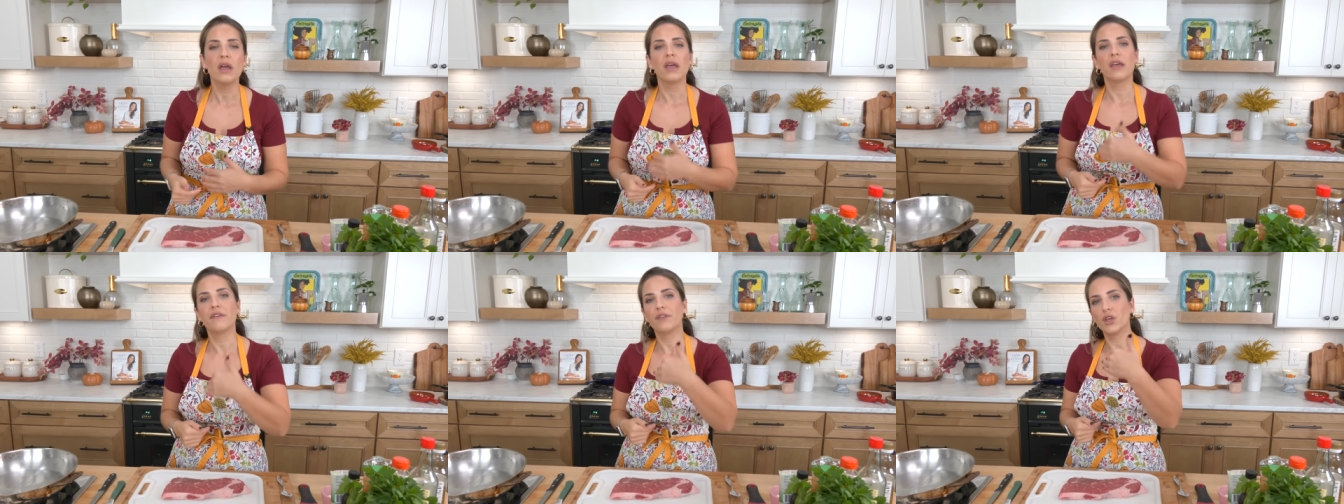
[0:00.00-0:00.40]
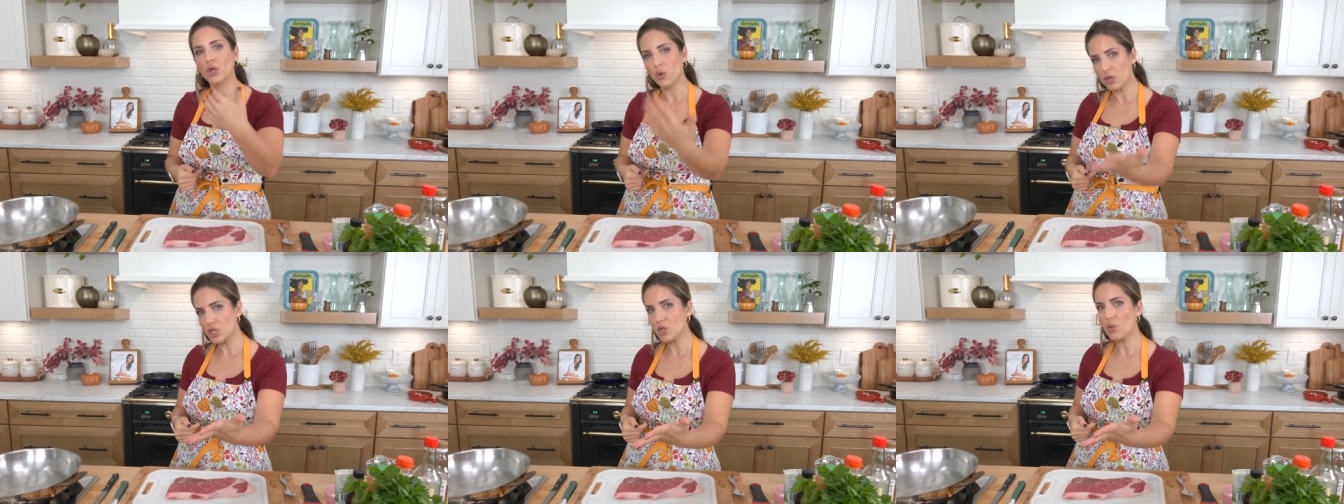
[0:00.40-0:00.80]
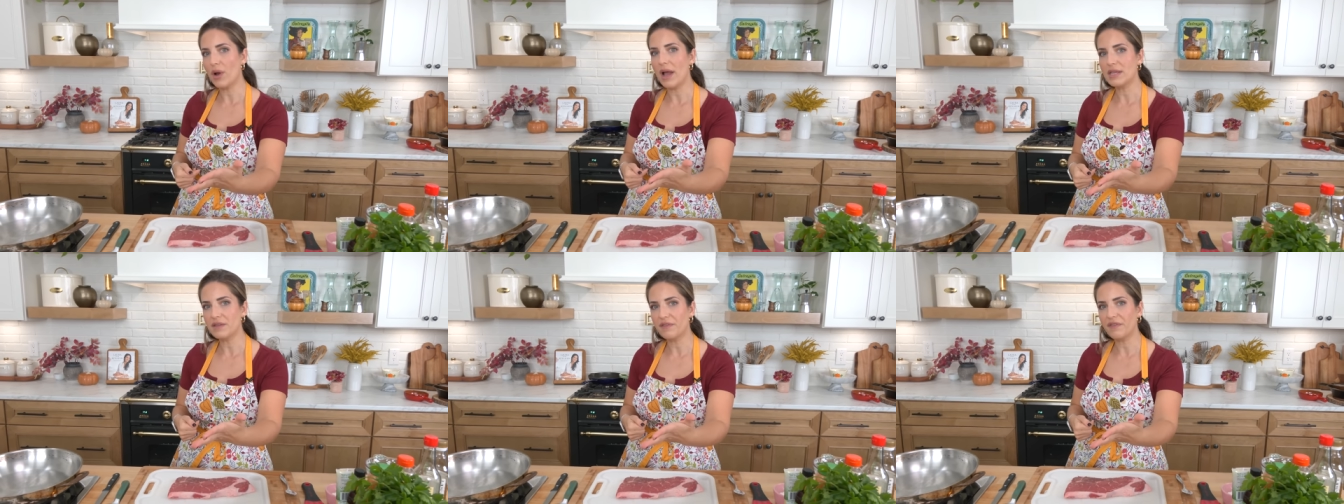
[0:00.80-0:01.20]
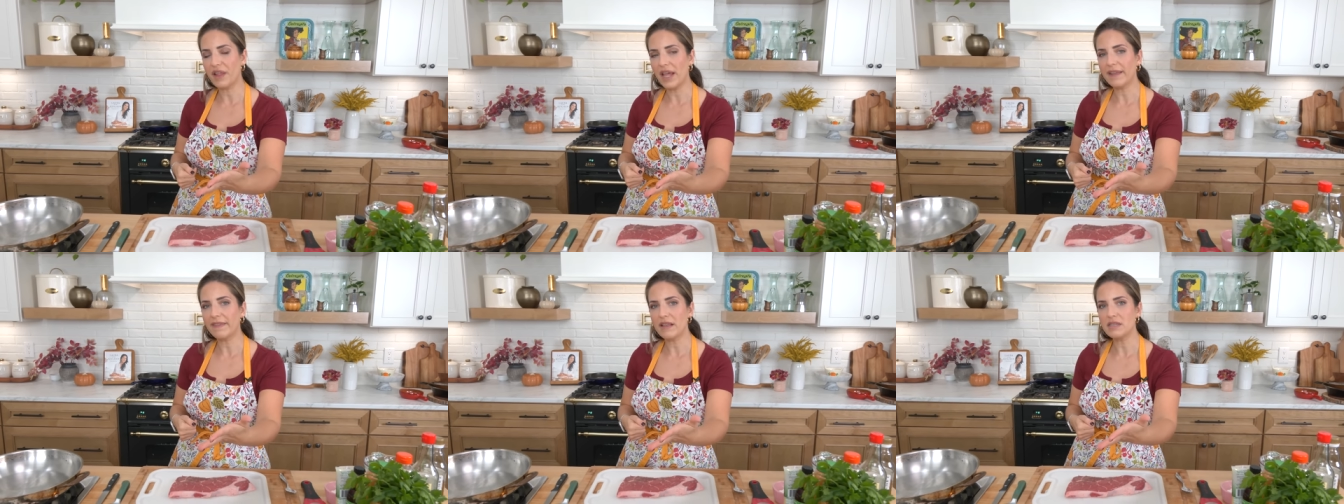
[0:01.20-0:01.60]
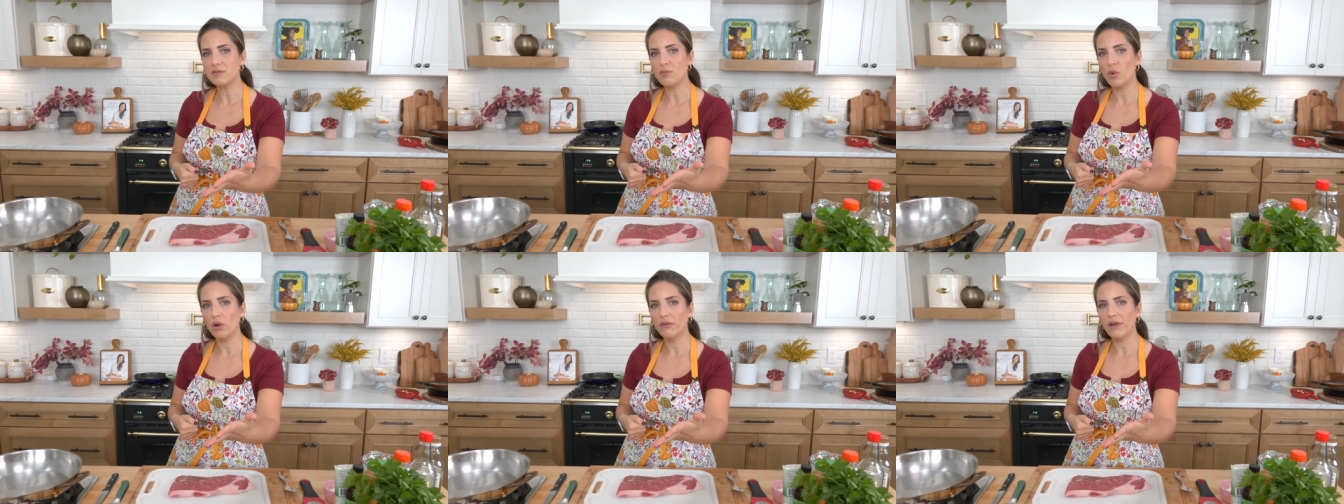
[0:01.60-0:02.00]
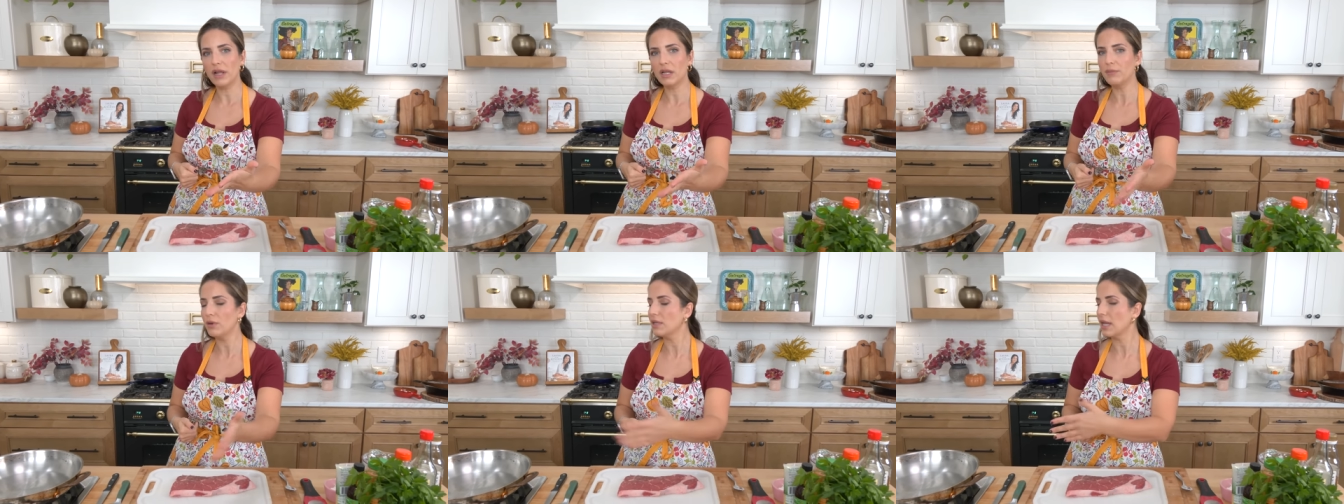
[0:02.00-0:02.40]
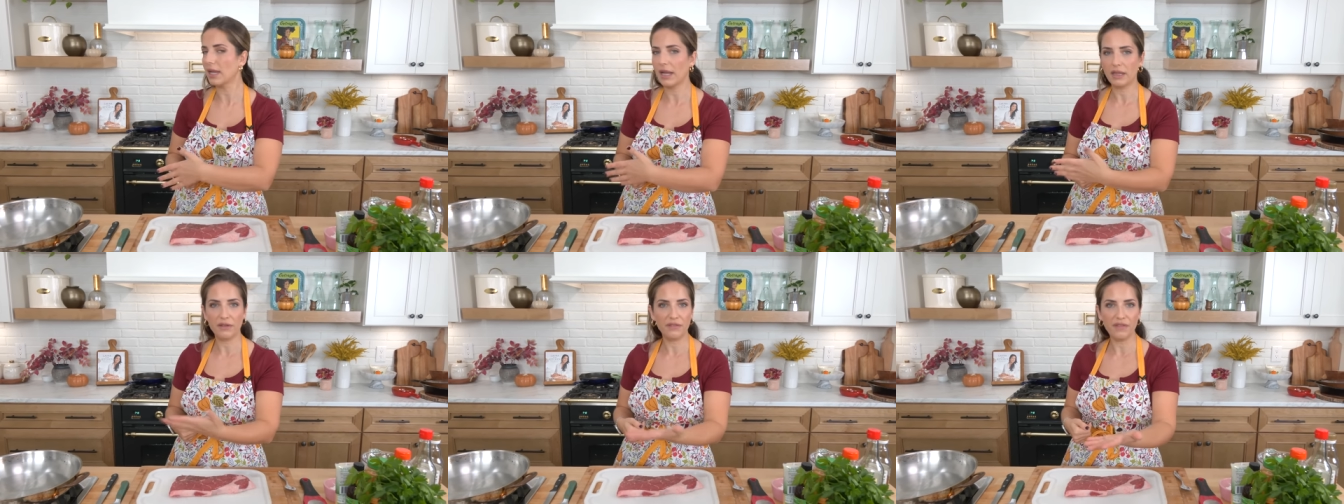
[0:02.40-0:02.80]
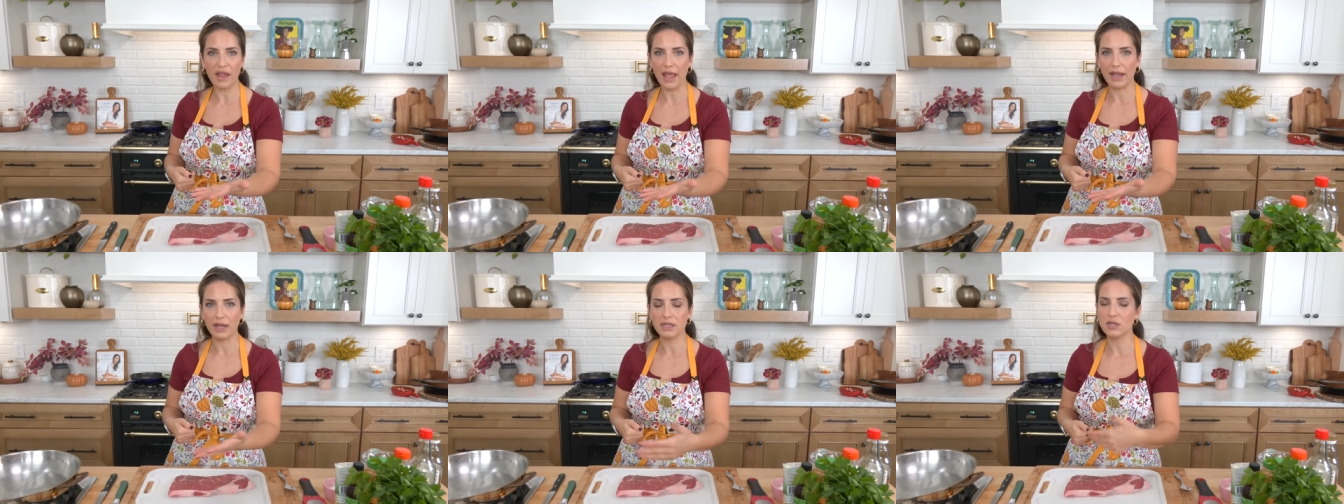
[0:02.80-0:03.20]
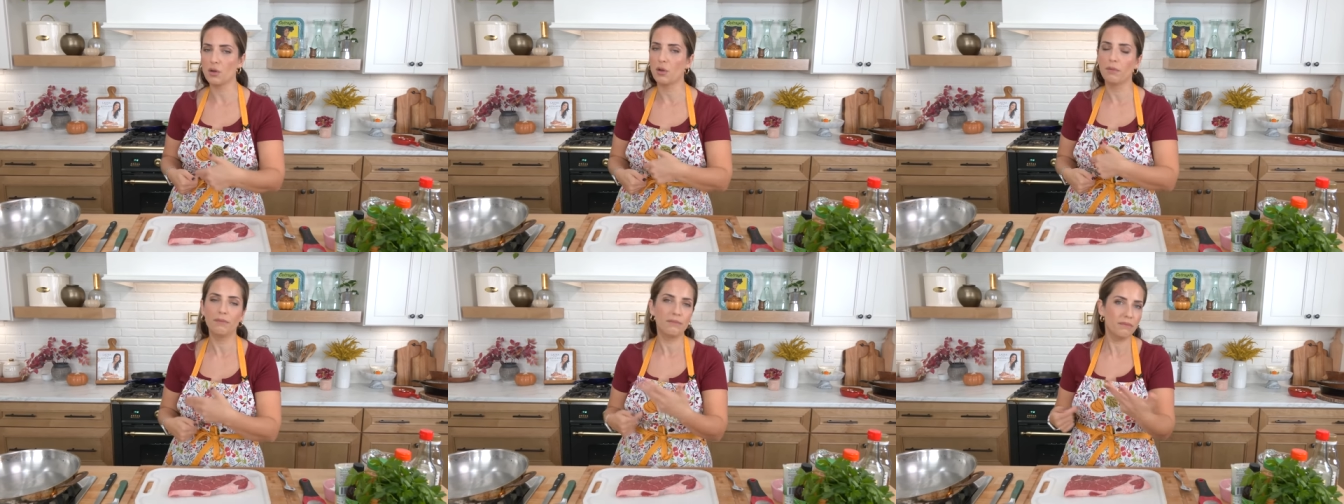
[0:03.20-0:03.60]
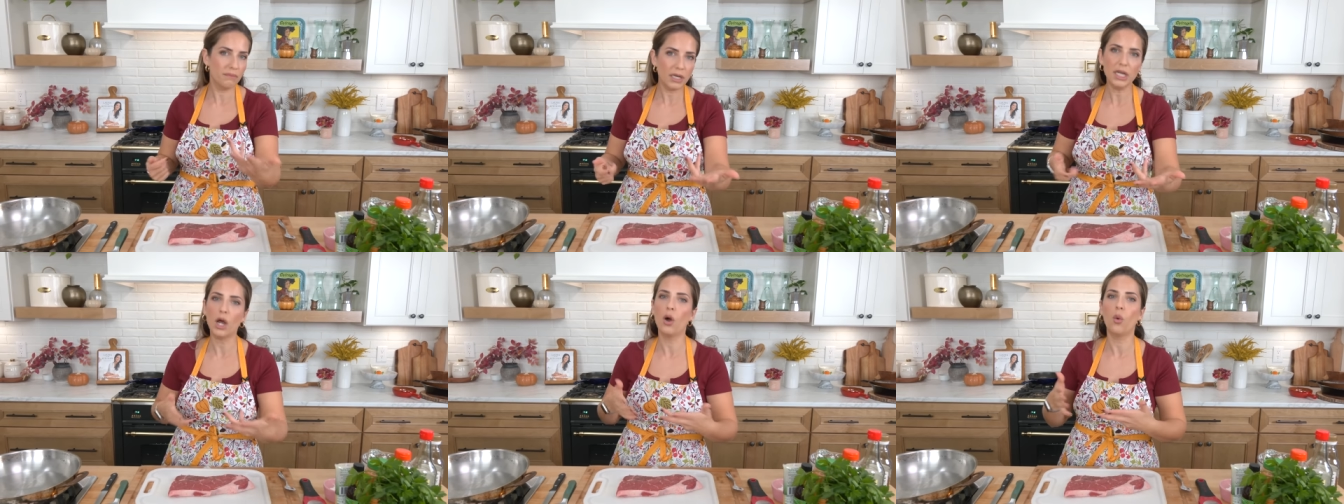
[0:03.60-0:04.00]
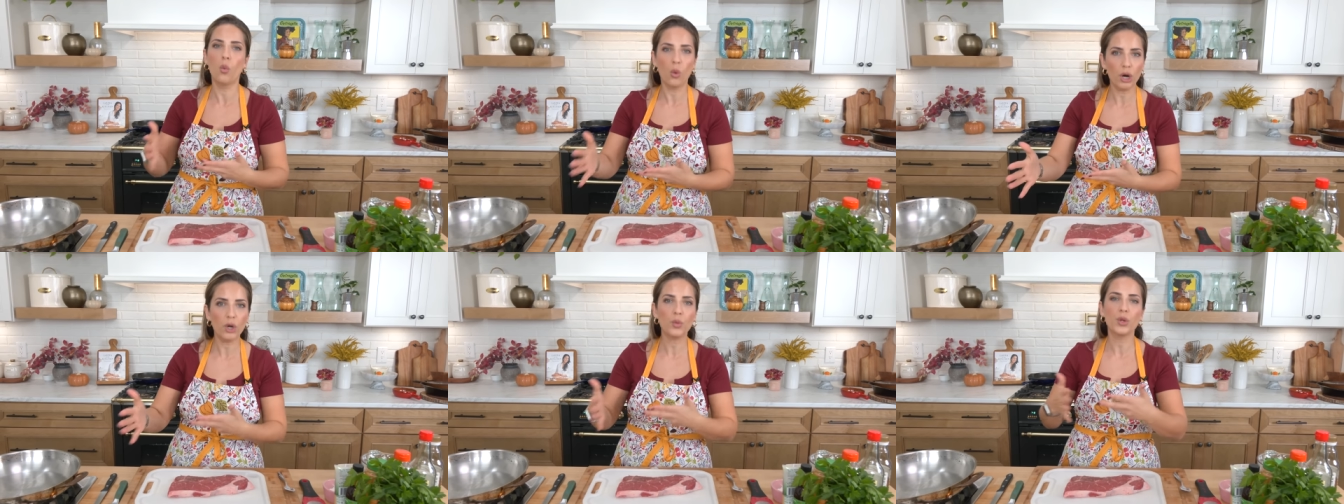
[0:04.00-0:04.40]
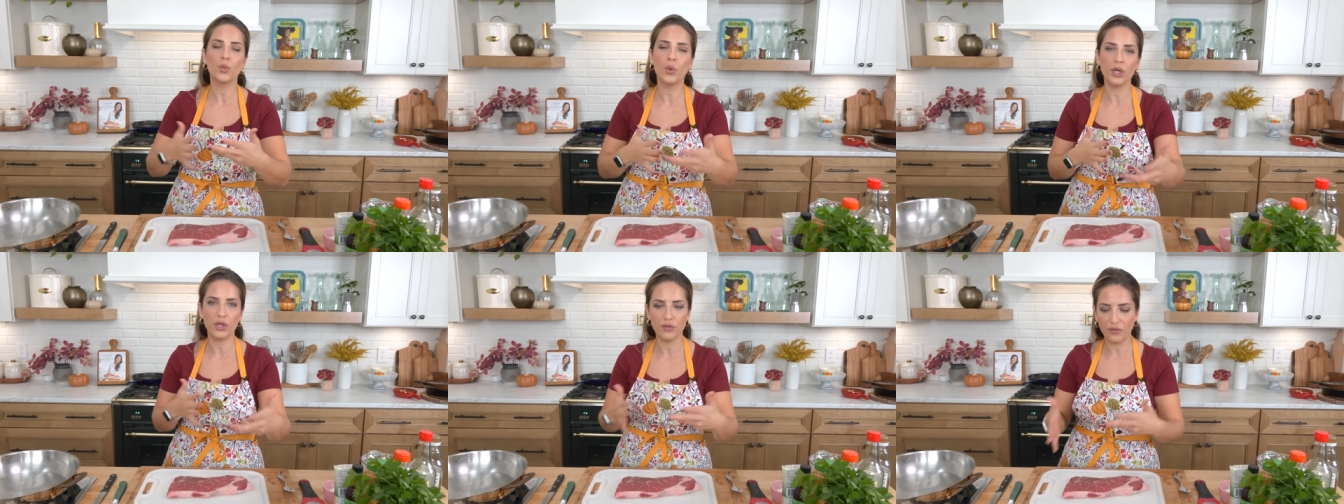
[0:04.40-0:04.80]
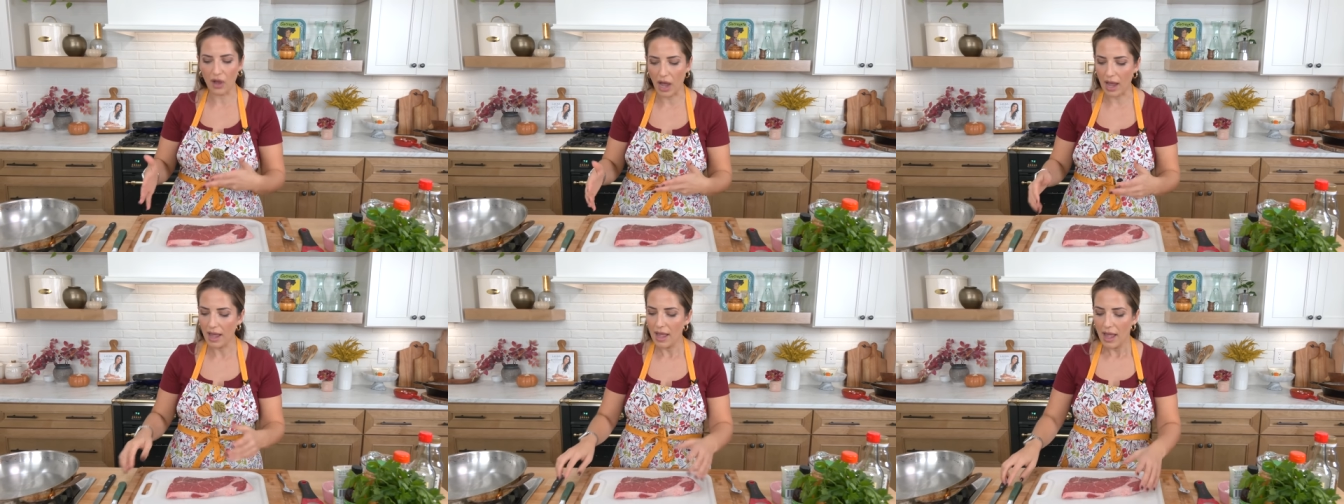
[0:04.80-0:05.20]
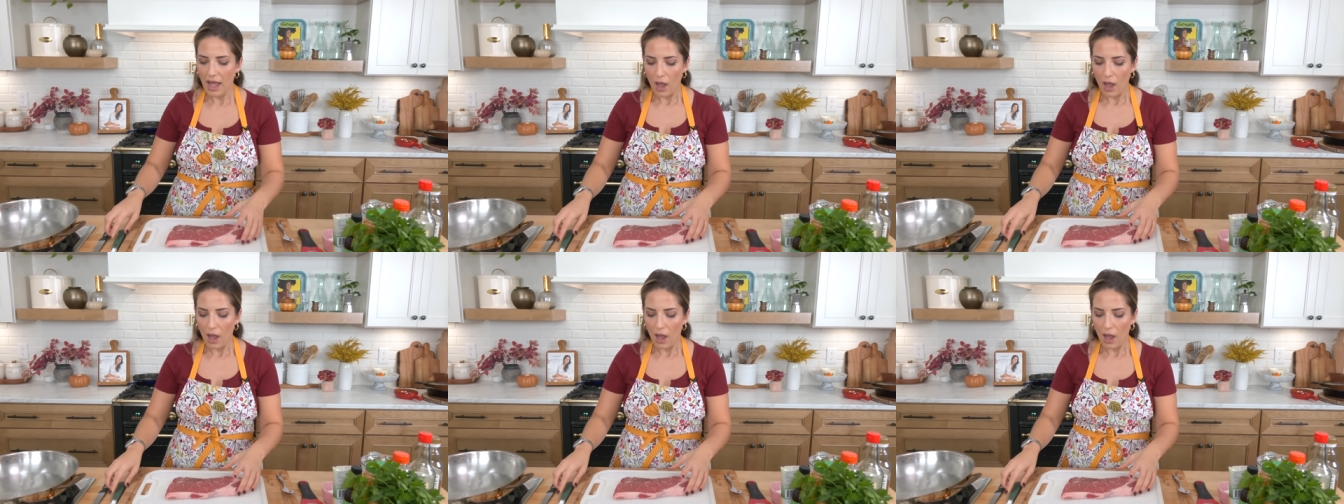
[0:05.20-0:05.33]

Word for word: If your store has a flank that's more available, then get the flank. So, you know, work with what you've got.